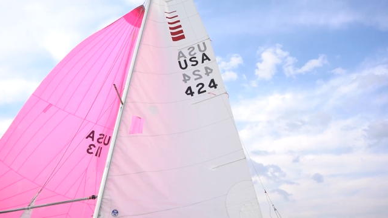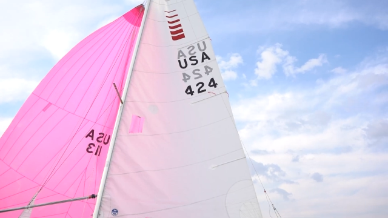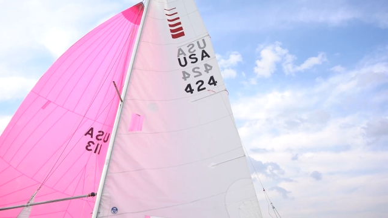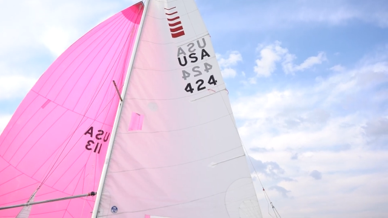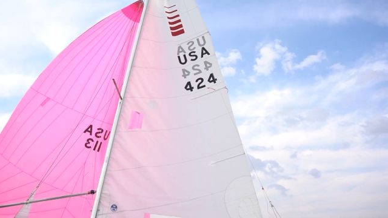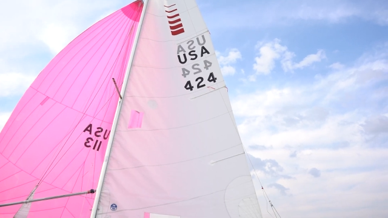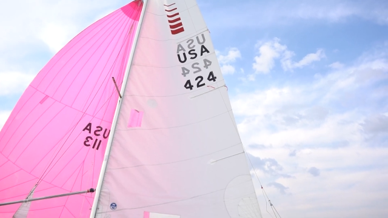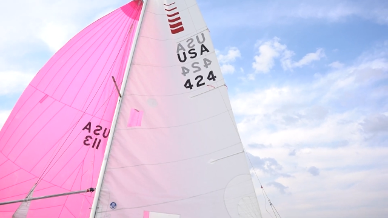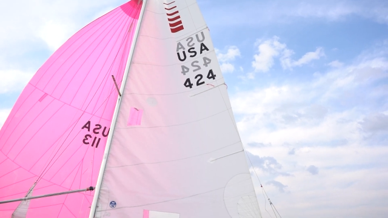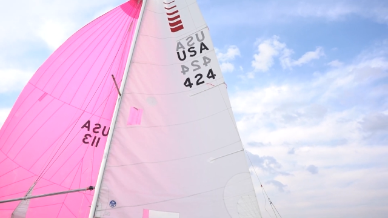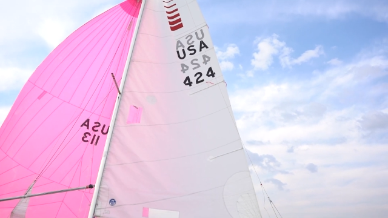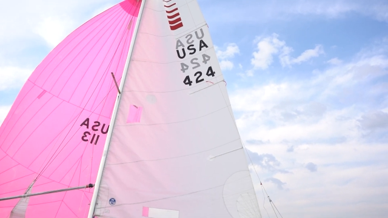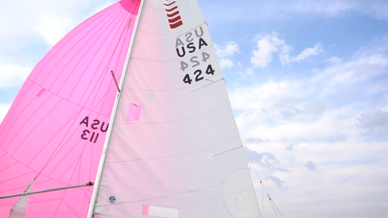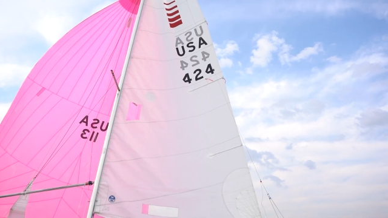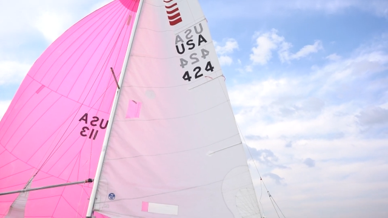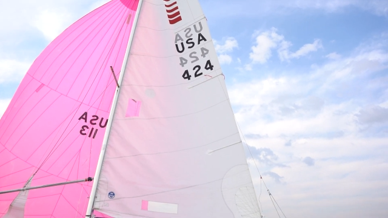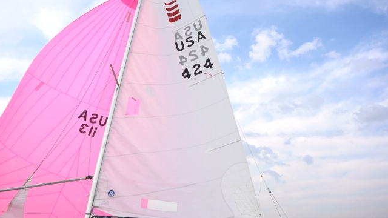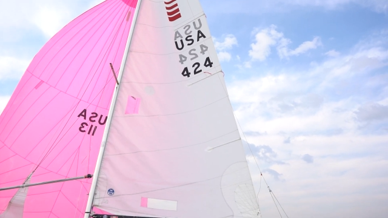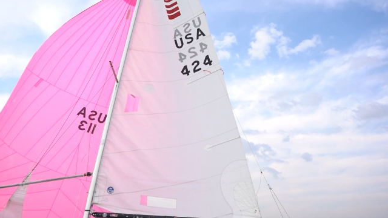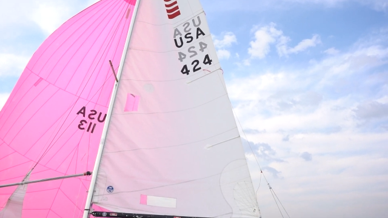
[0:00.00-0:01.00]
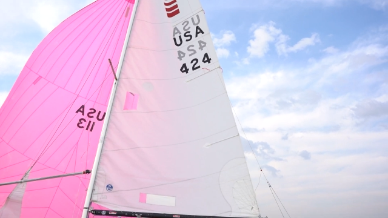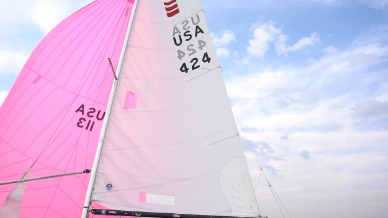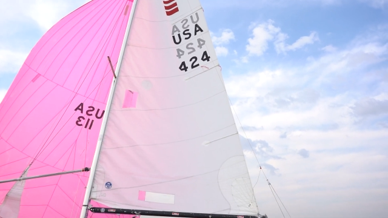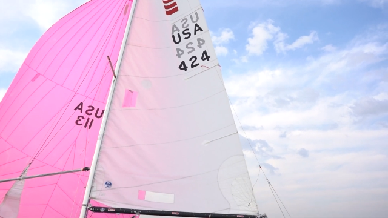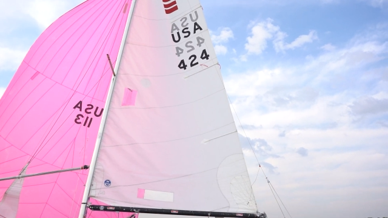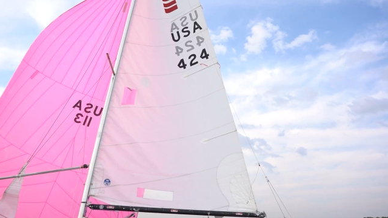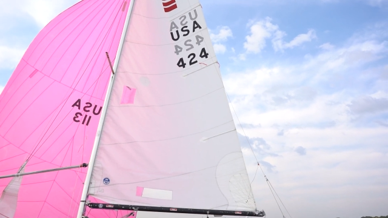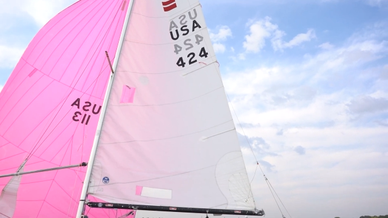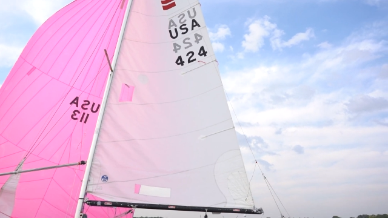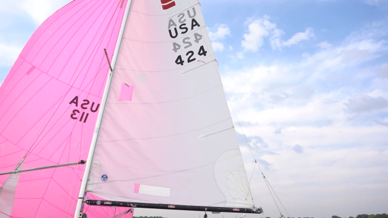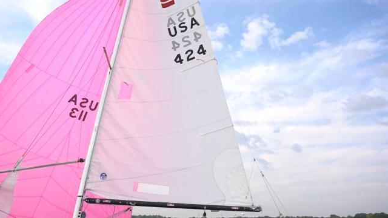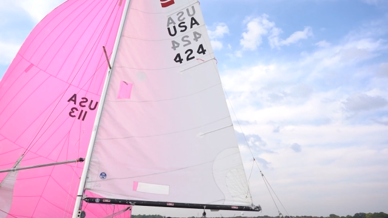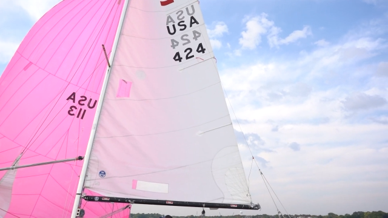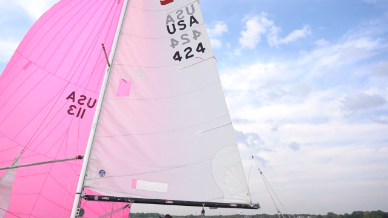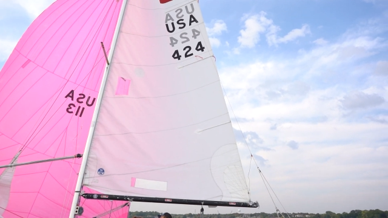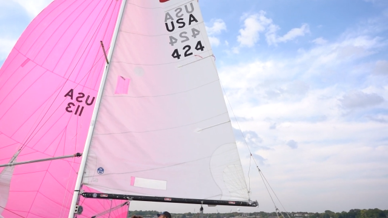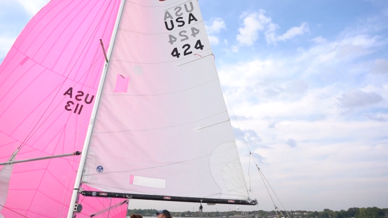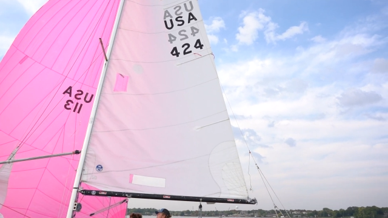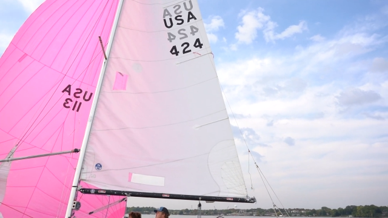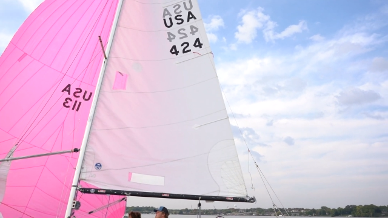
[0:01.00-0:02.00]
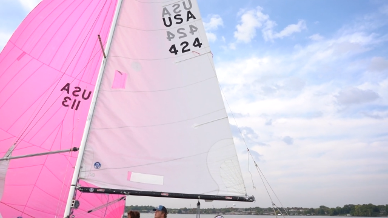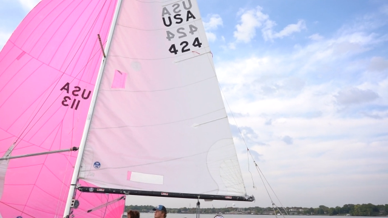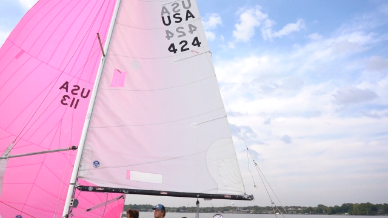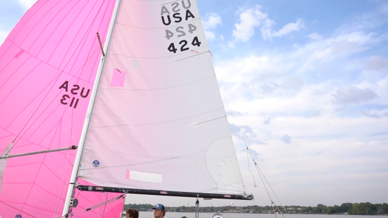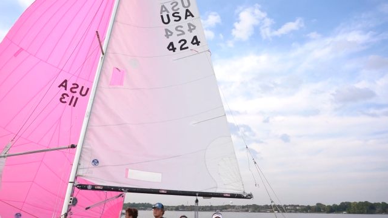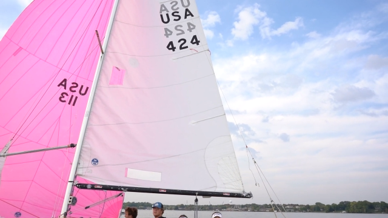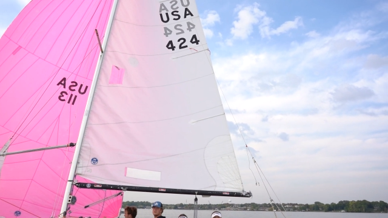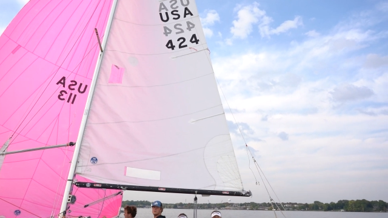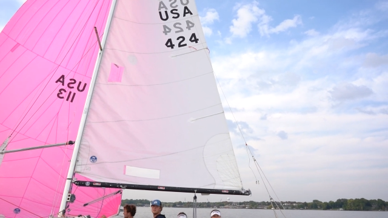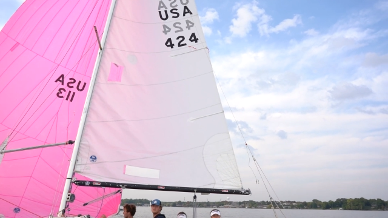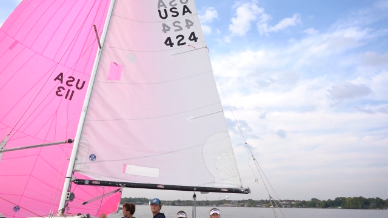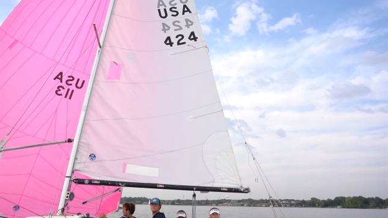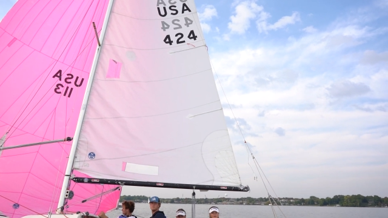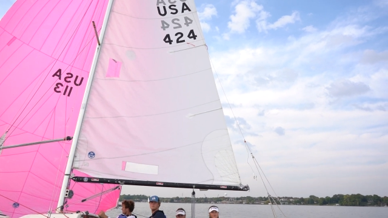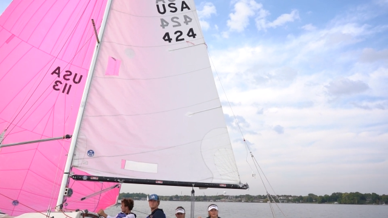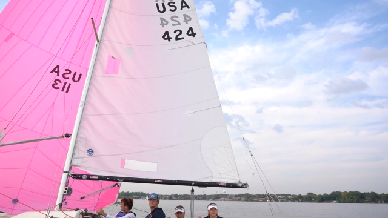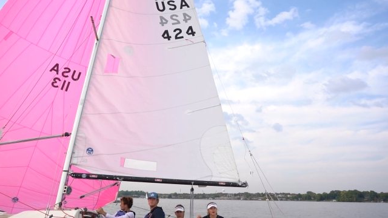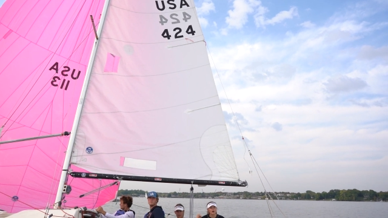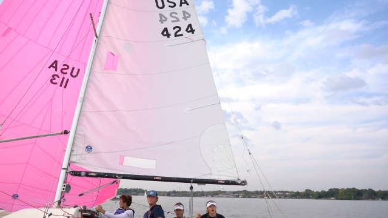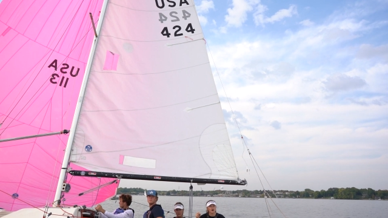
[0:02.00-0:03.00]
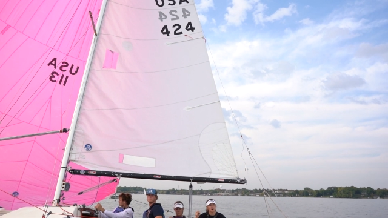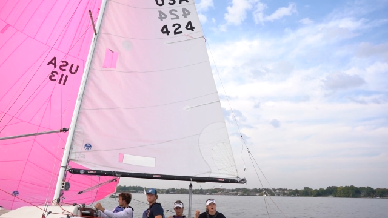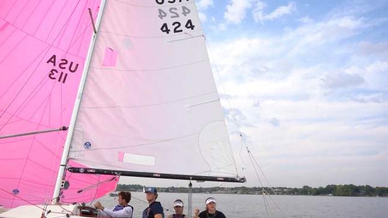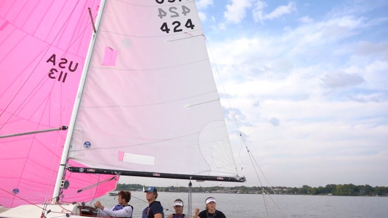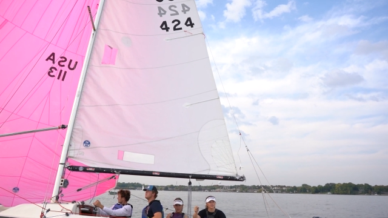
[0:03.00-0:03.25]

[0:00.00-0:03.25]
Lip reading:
(no speaker visible)